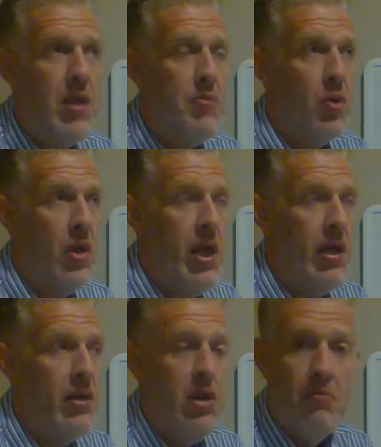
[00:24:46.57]
People
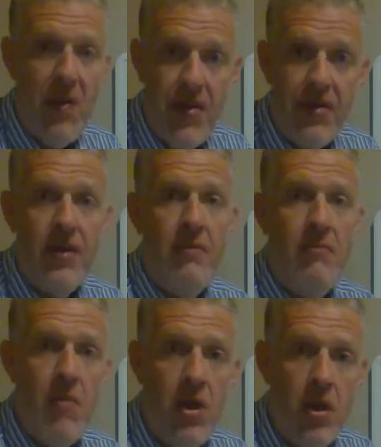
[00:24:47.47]
like you know
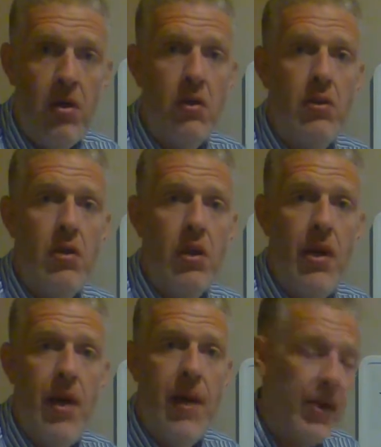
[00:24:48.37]
Bentham, Mill,
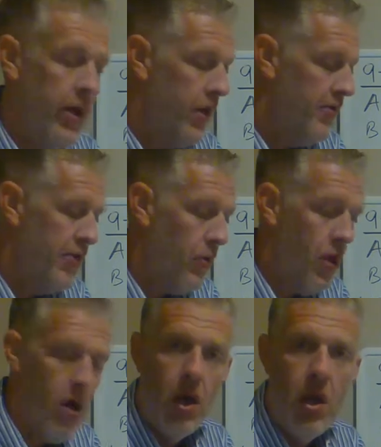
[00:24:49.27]
uh, Epicurus, they're
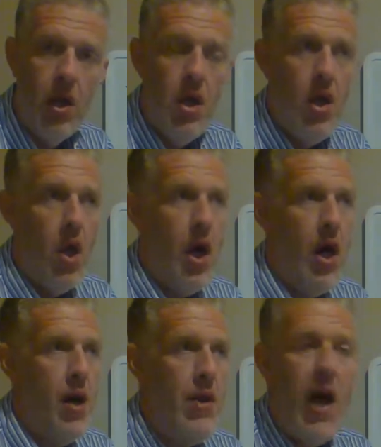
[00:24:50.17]
wrong.
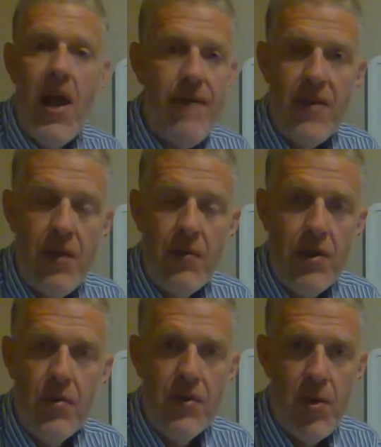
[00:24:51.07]
Uh, not everything we
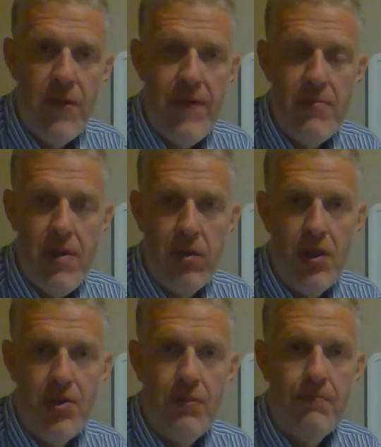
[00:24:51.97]
do is motivated by
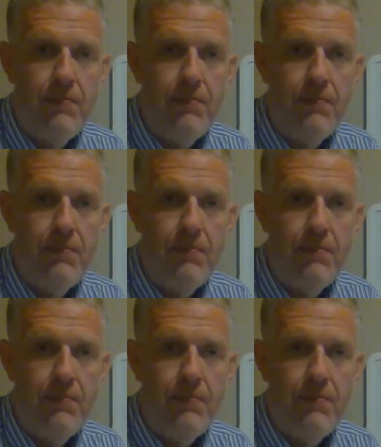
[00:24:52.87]
pleasure.